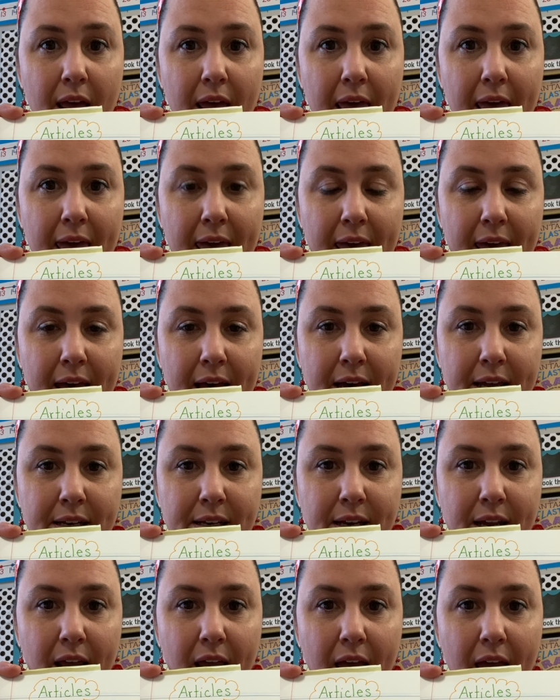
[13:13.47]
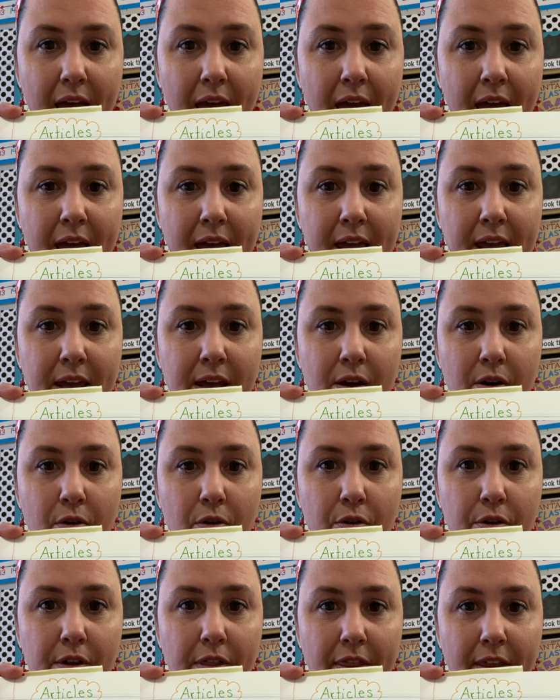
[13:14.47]
an, a,
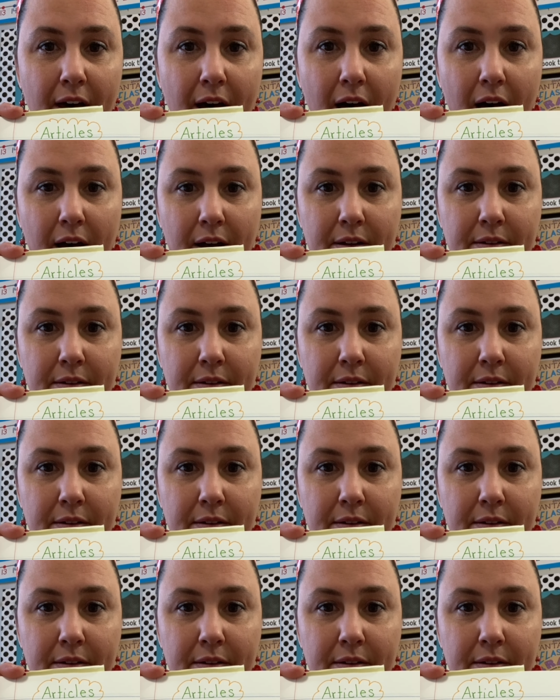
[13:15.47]
or the?